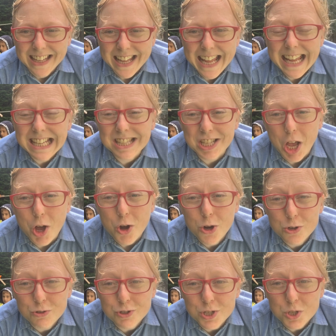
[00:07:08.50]
It's
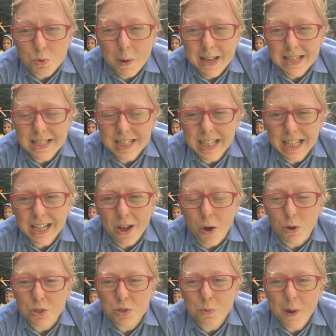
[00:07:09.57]
120,
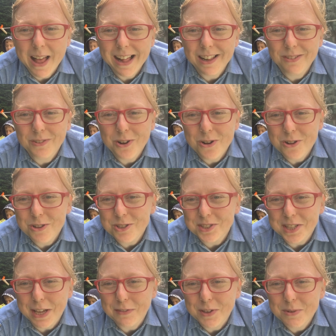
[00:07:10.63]
or 12
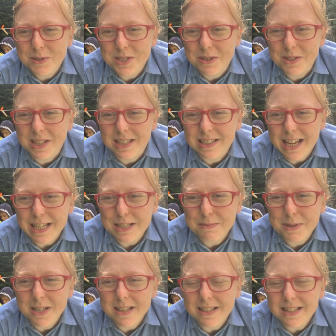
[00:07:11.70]
holes if you were doing the
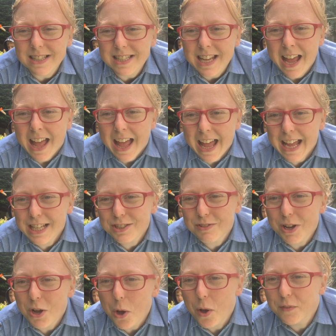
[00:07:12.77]
decimals.
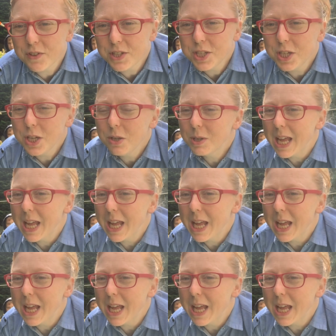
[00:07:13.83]
Ezra, over to you.